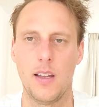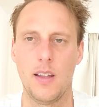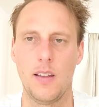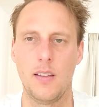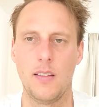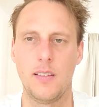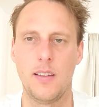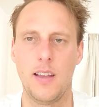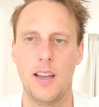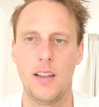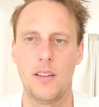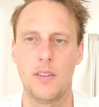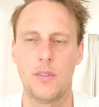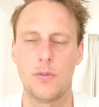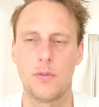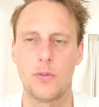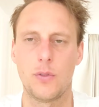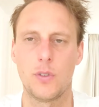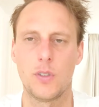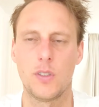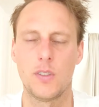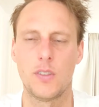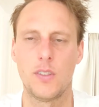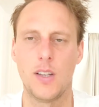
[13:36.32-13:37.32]
And that
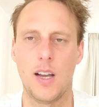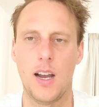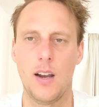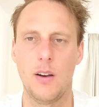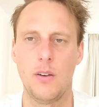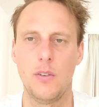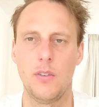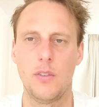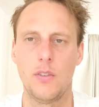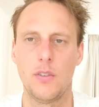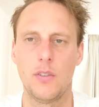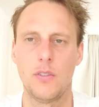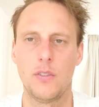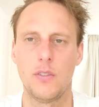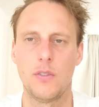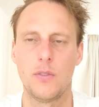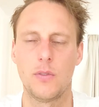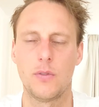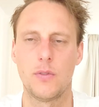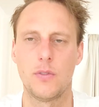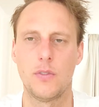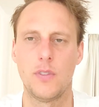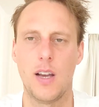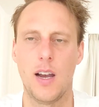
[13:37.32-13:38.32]
for thousands
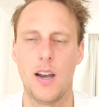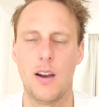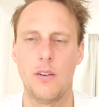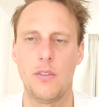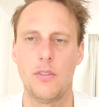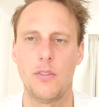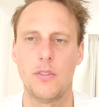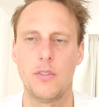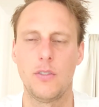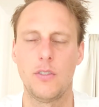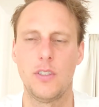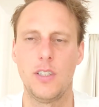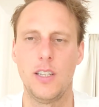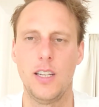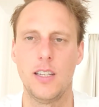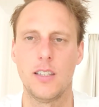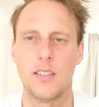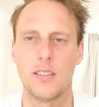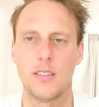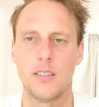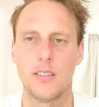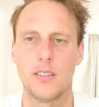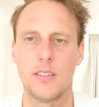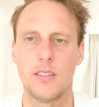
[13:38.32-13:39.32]
of thousands of
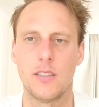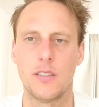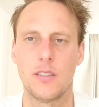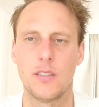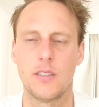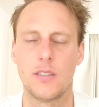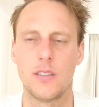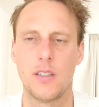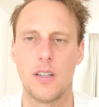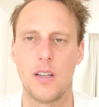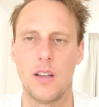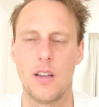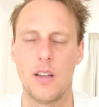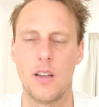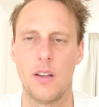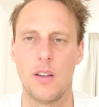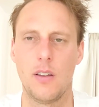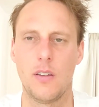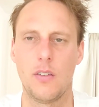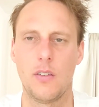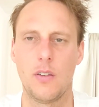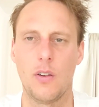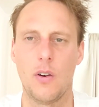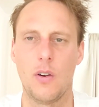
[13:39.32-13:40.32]
years.
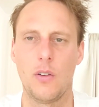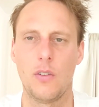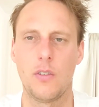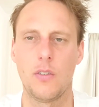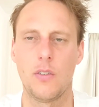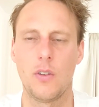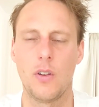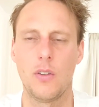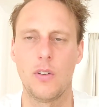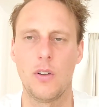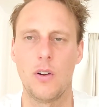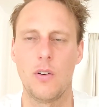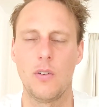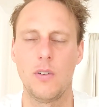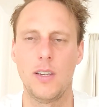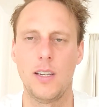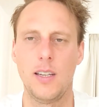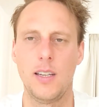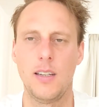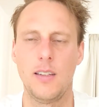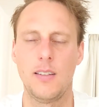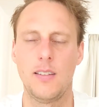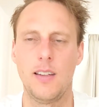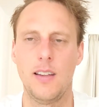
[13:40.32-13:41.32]
So it's not
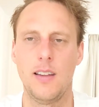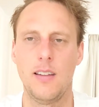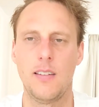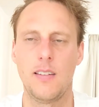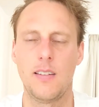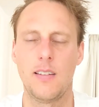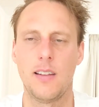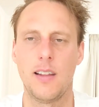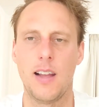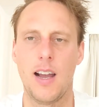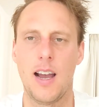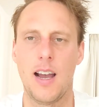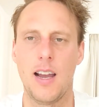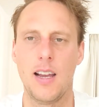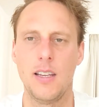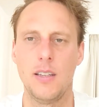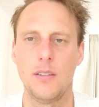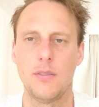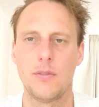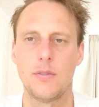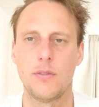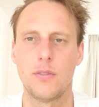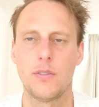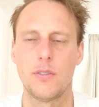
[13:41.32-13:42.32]
only this
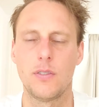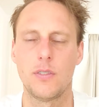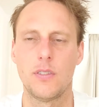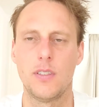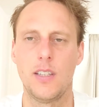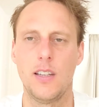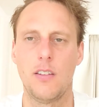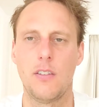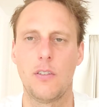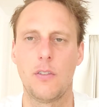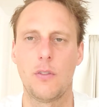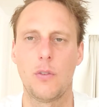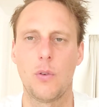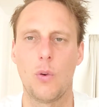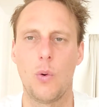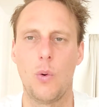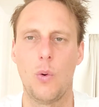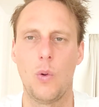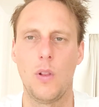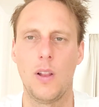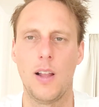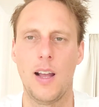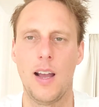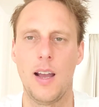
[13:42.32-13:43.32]
life, this
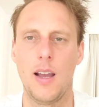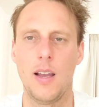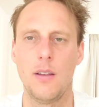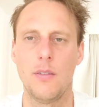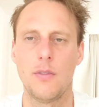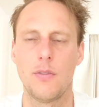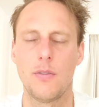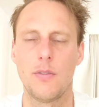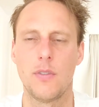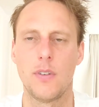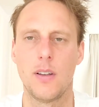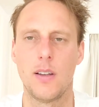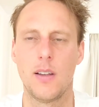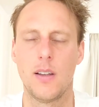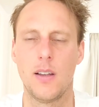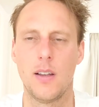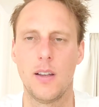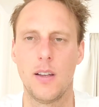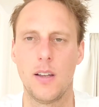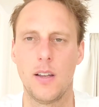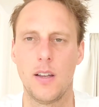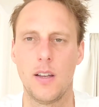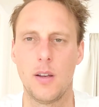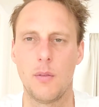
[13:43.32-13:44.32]
soul life,
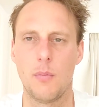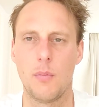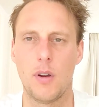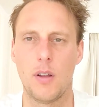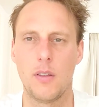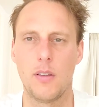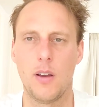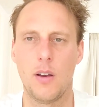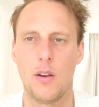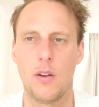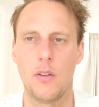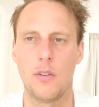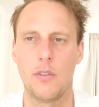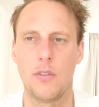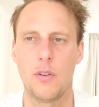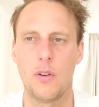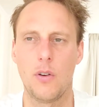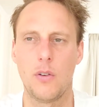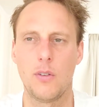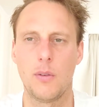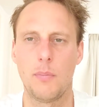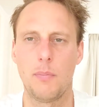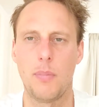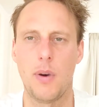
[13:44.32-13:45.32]
but
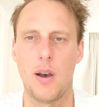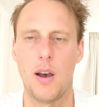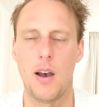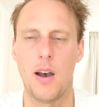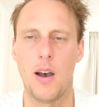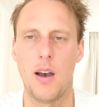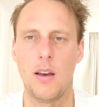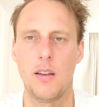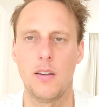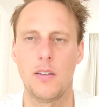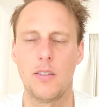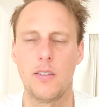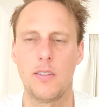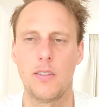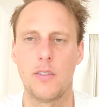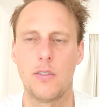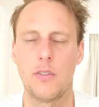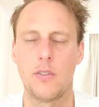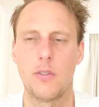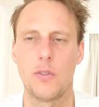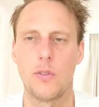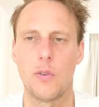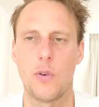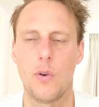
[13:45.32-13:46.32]
also the past
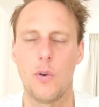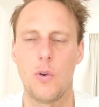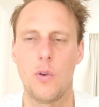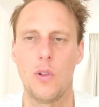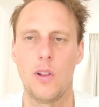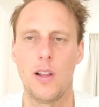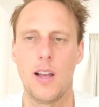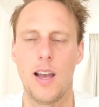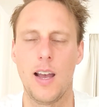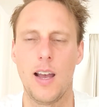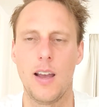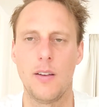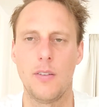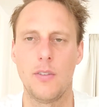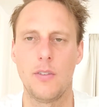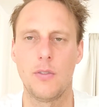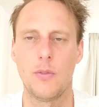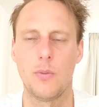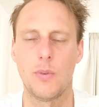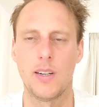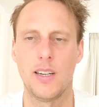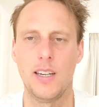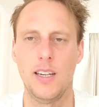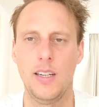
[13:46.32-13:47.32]
soul
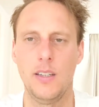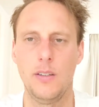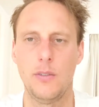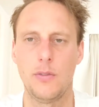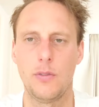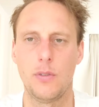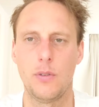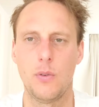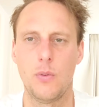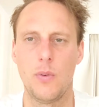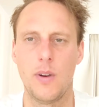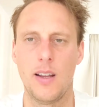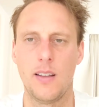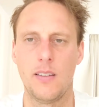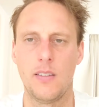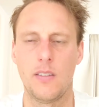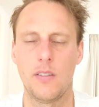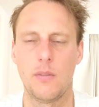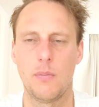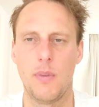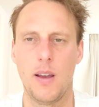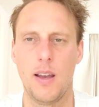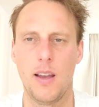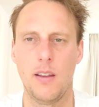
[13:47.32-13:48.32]
lives were
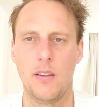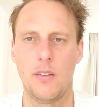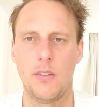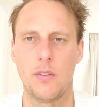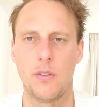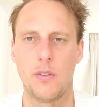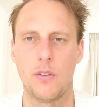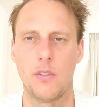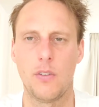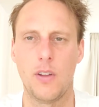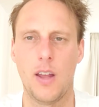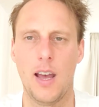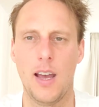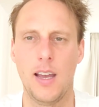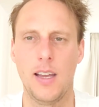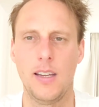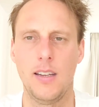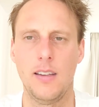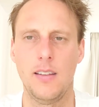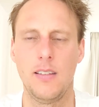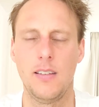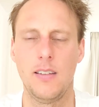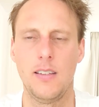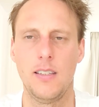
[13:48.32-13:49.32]
influenced by
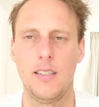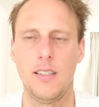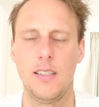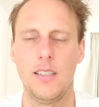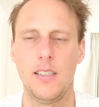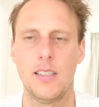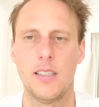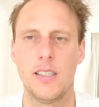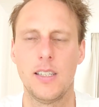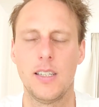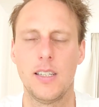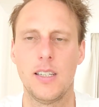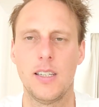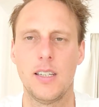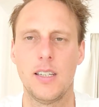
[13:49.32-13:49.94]
society